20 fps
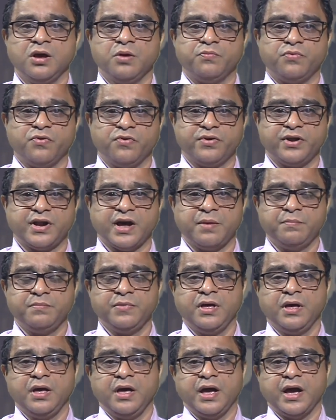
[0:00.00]

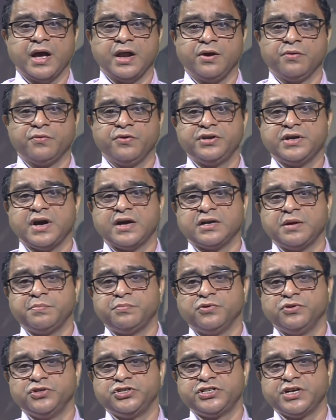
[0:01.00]
program, along with other
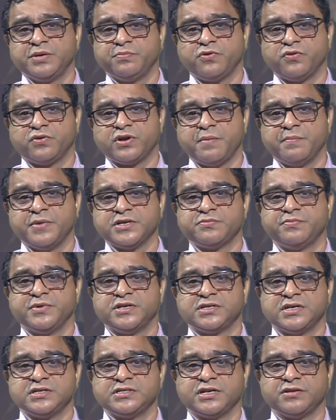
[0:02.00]
policy and program-based
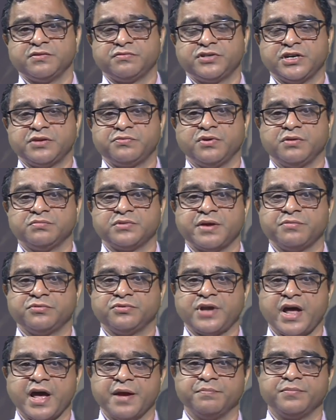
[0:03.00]
measures adopted from time
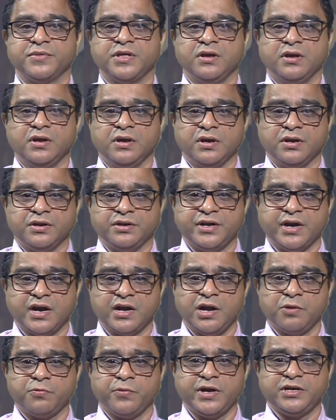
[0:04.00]
to time. There
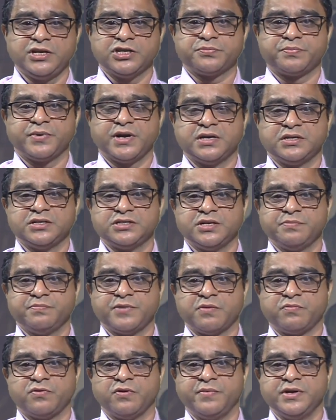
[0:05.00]
are wide disparities in
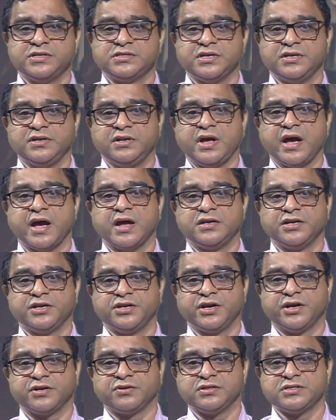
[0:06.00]
performance in health
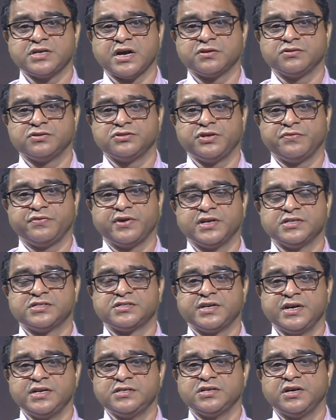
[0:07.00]
indicators across different
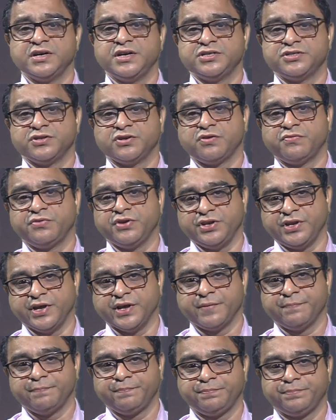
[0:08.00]
states and regions of
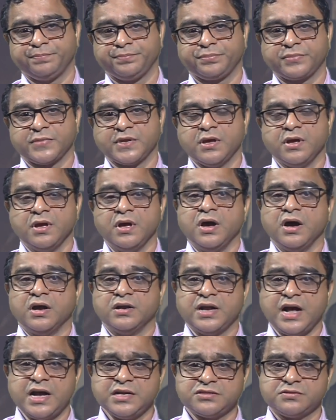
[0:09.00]
India.
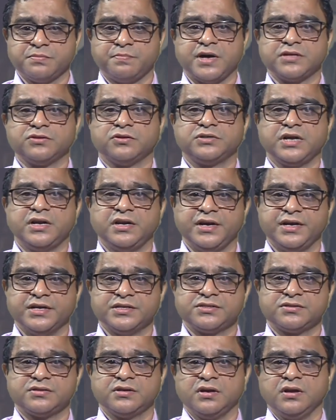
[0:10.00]
Last but not the
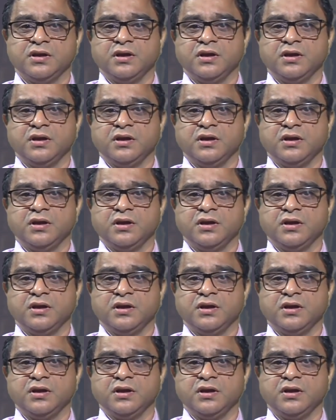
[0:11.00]
least,